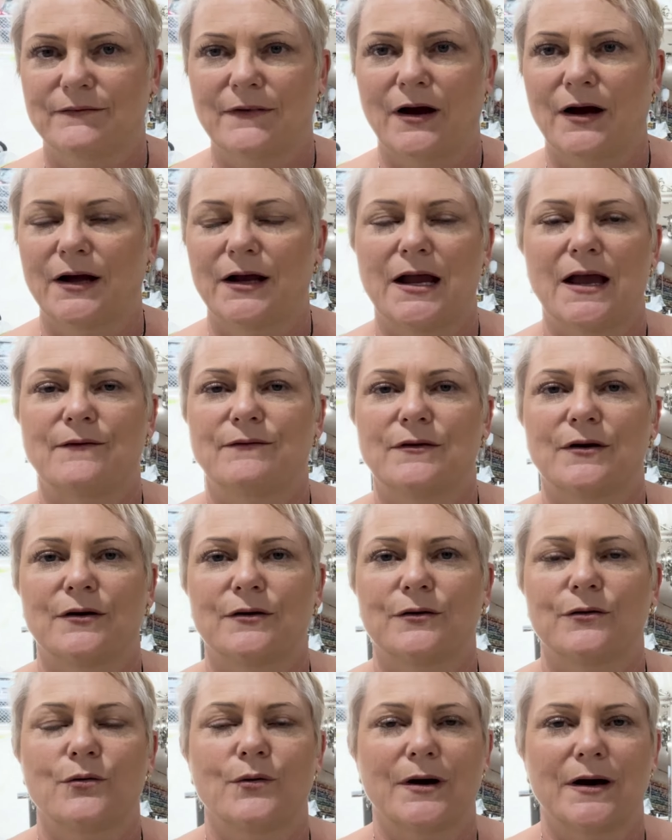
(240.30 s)
I have no
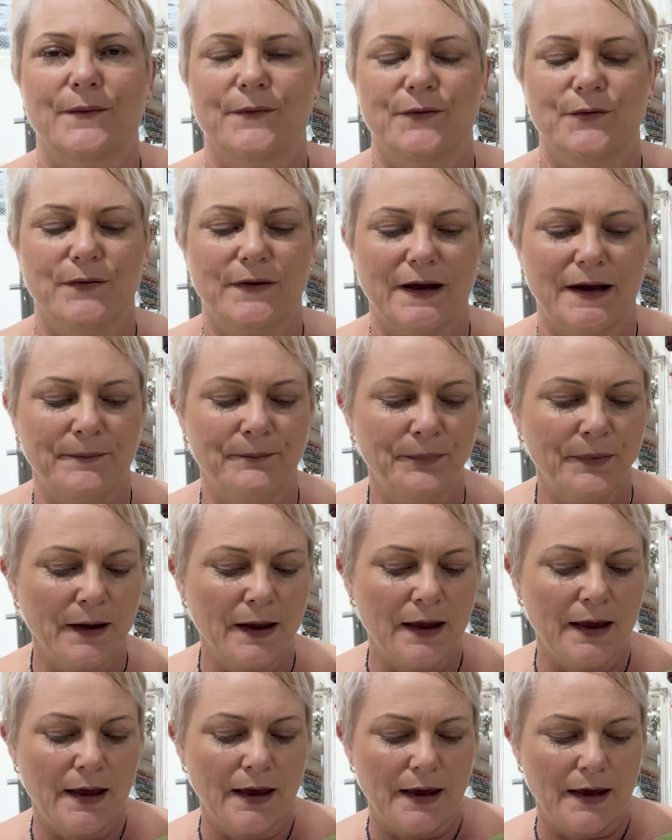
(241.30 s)
qualms with that."
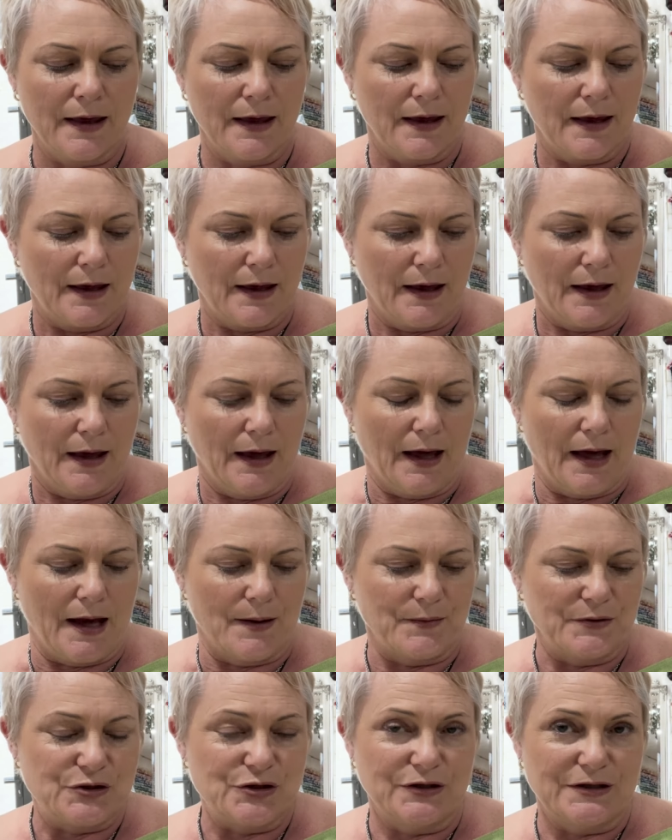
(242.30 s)

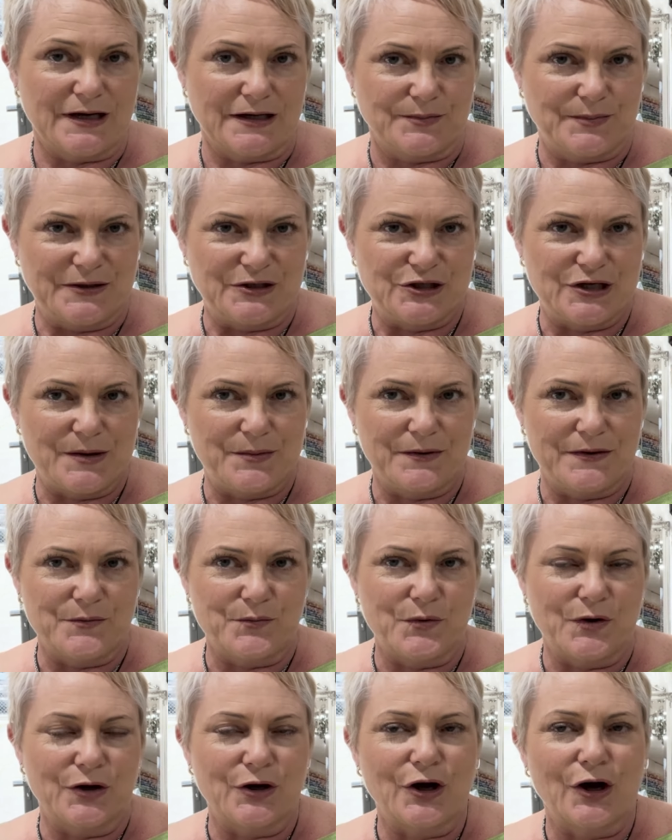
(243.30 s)
It turned out to be cheaper than
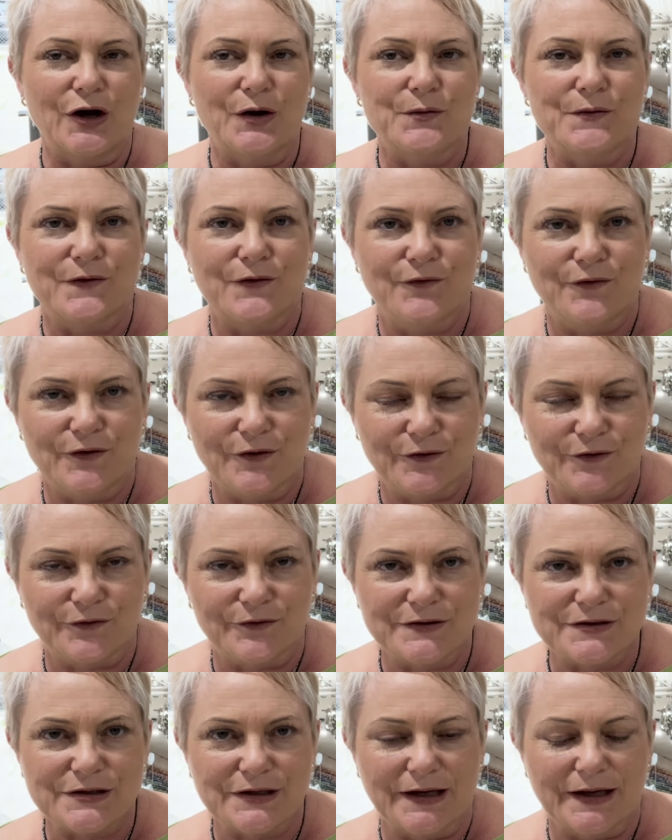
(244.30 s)
what I was first
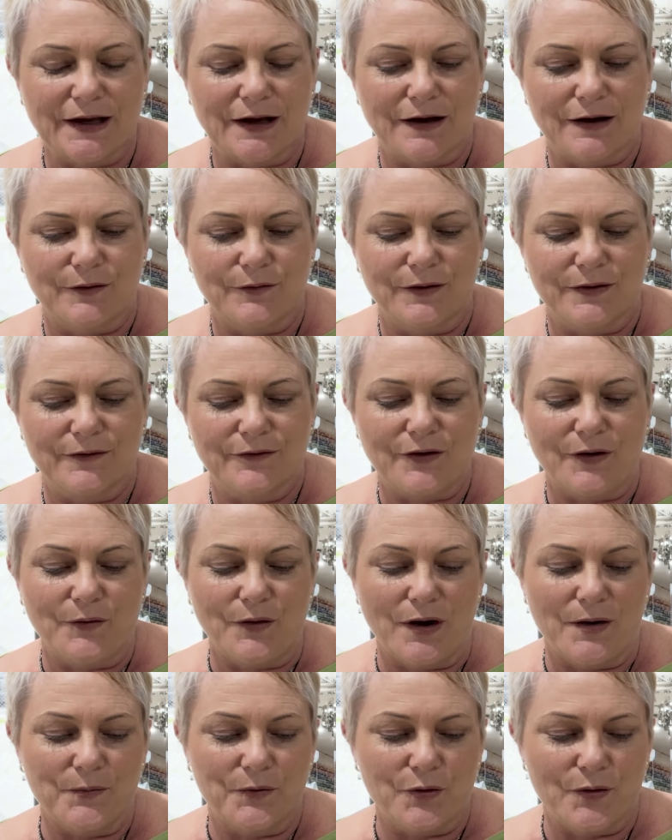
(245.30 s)
originally going with, so
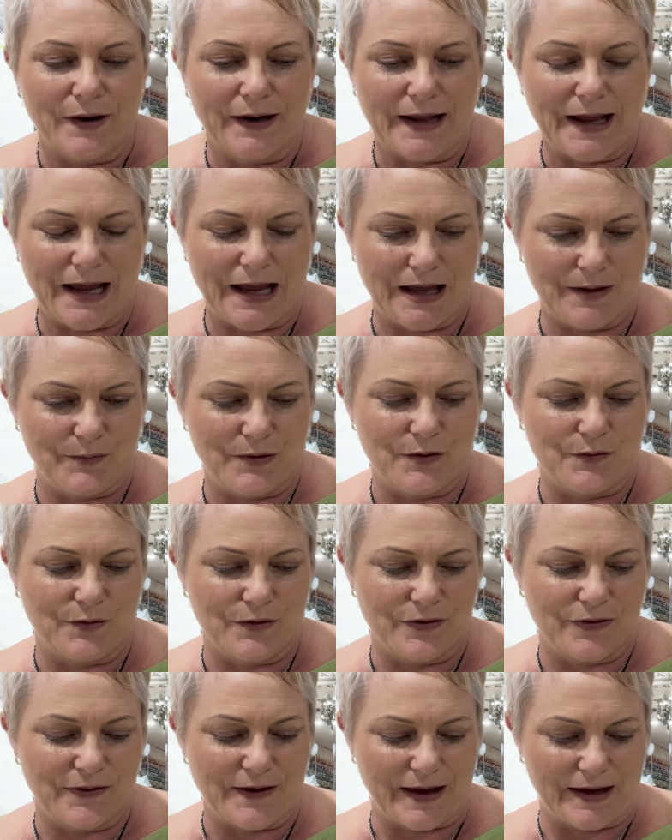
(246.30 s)
I'm quite happy
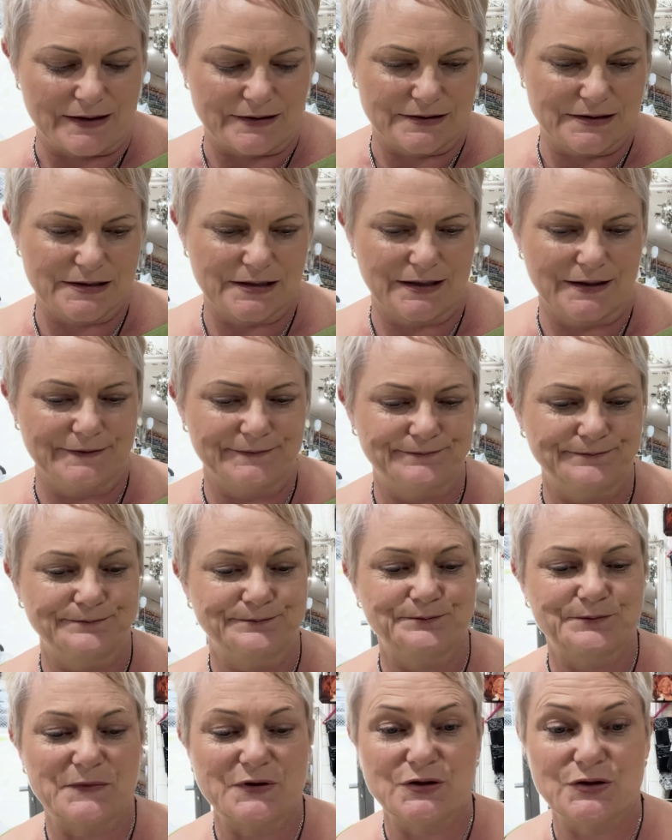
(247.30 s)
with that.
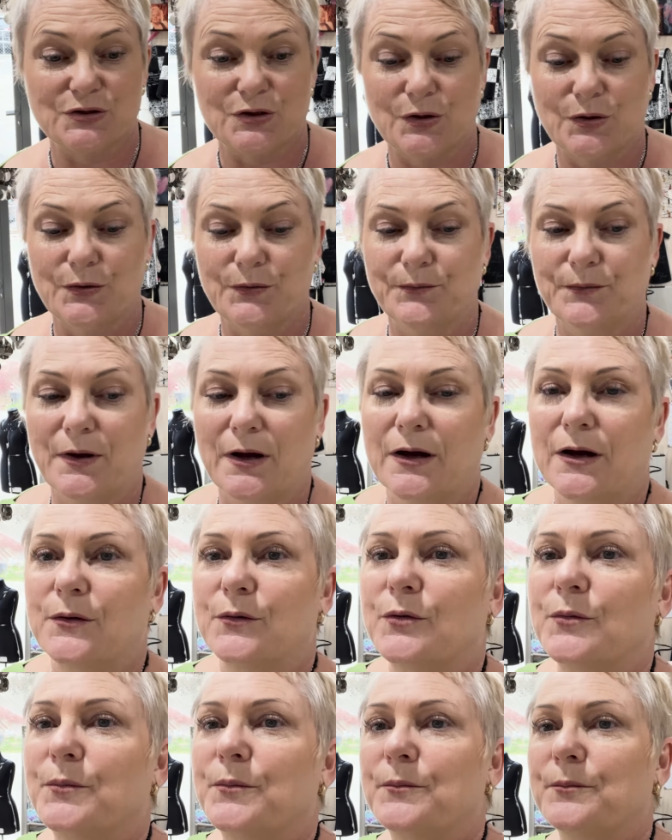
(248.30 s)
So I
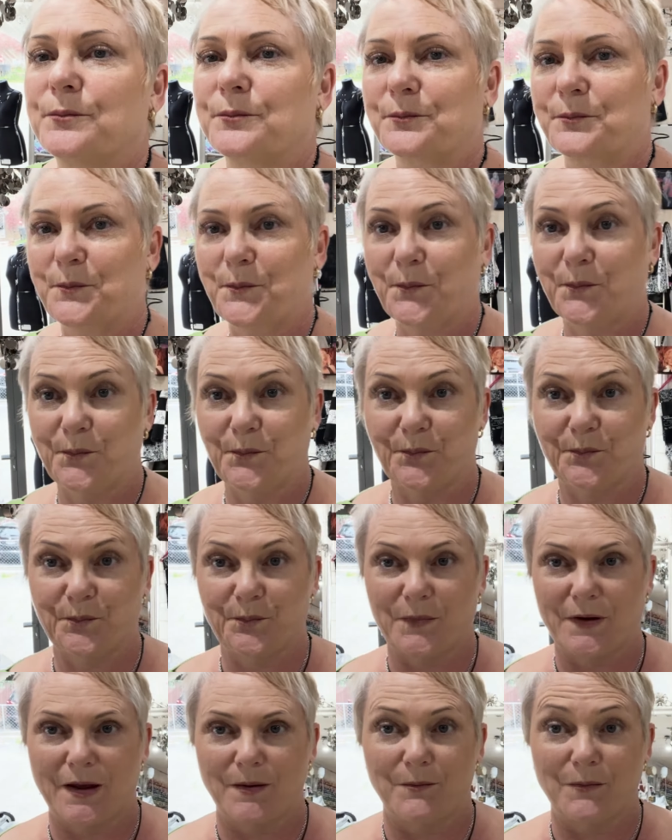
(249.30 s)
will
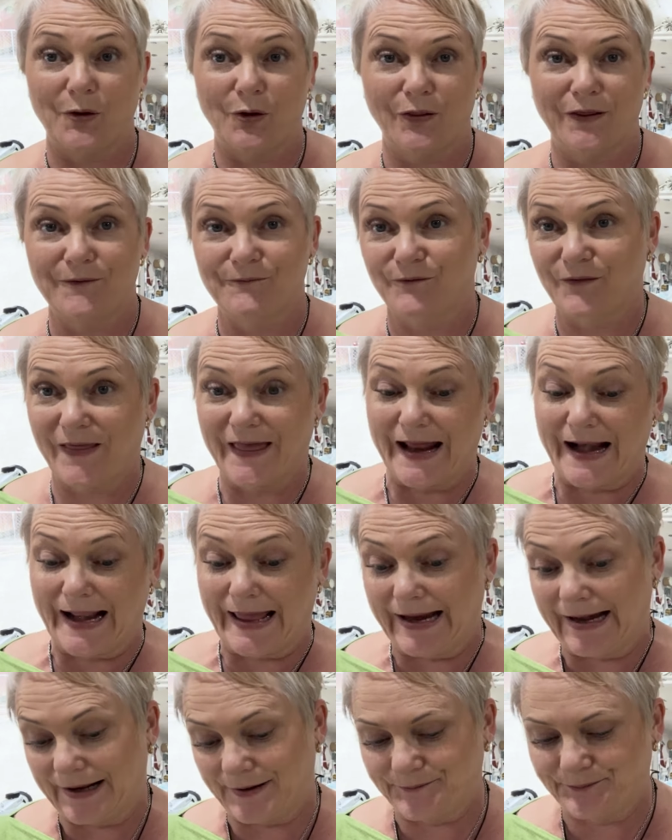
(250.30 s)
build in for that
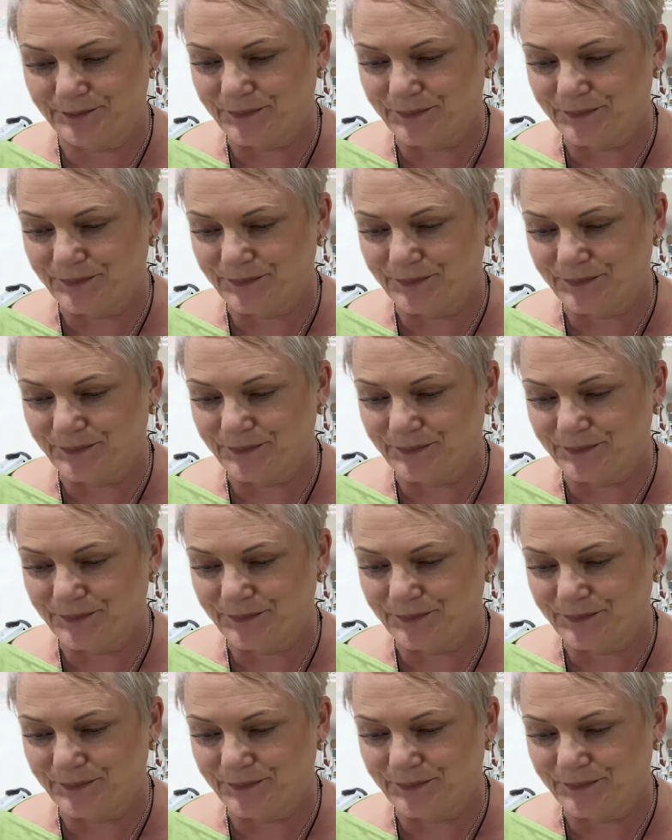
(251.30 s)
later.